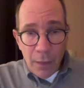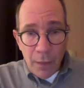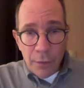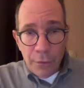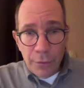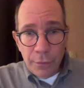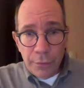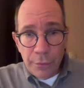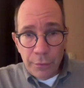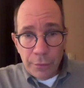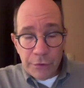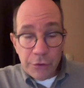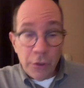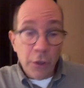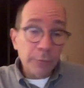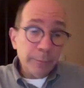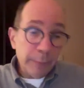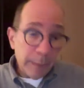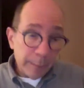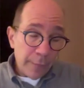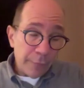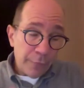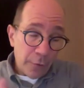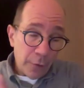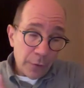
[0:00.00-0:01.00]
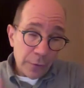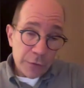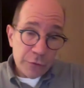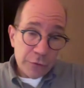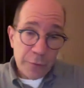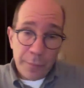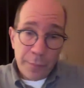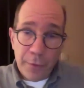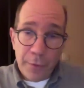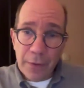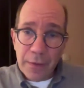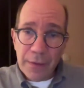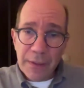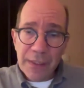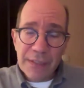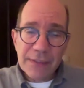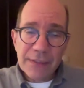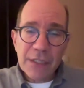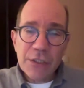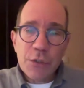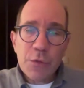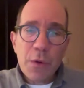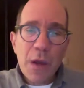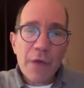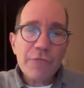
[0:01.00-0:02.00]
who told me before it was reported. He
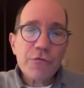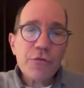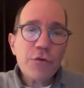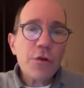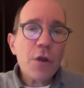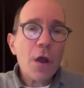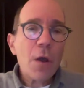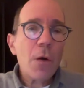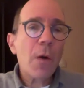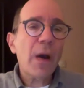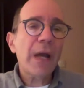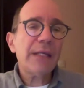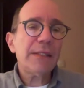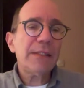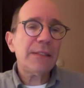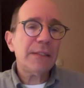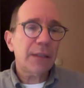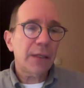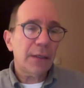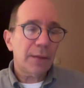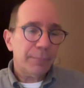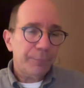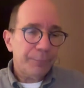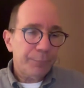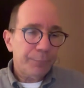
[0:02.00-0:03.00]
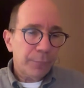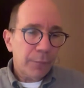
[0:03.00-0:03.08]
said, "You have no idea.